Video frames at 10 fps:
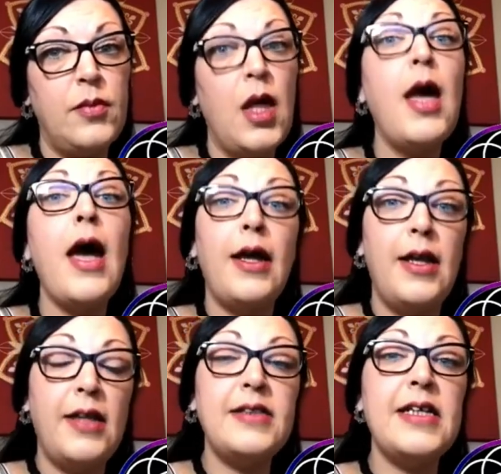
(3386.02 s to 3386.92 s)
And
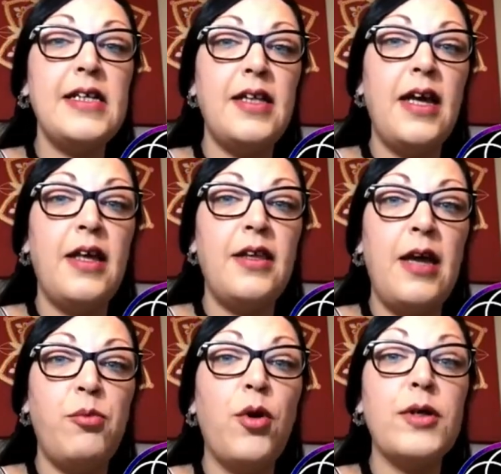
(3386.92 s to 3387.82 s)

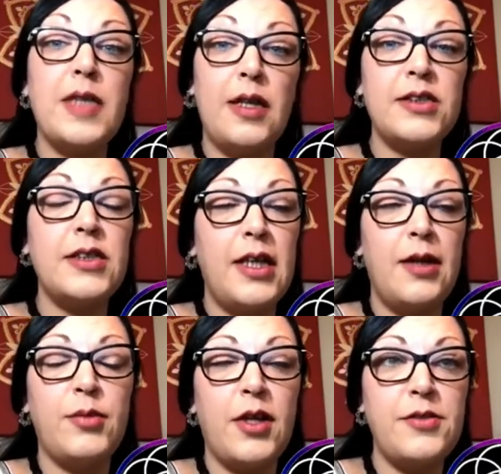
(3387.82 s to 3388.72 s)
it was actually
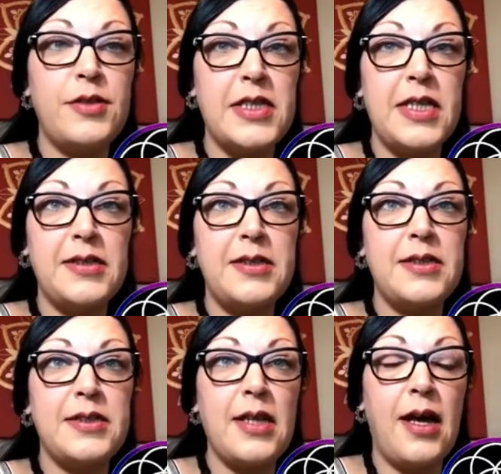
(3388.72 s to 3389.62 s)
hypnosis
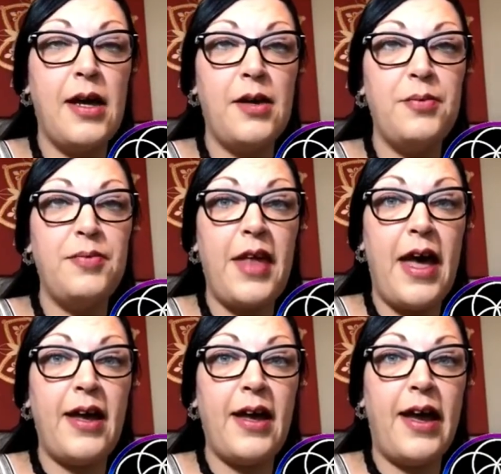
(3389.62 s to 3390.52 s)
that
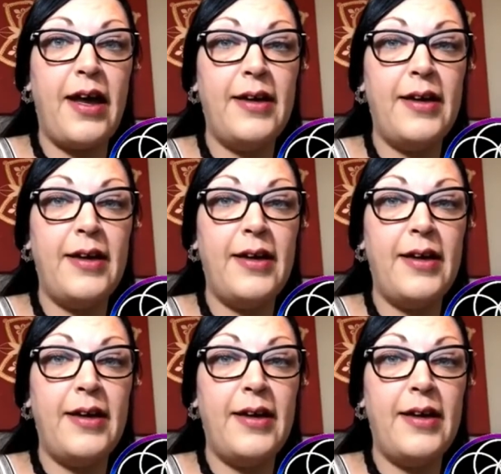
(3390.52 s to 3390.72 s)
had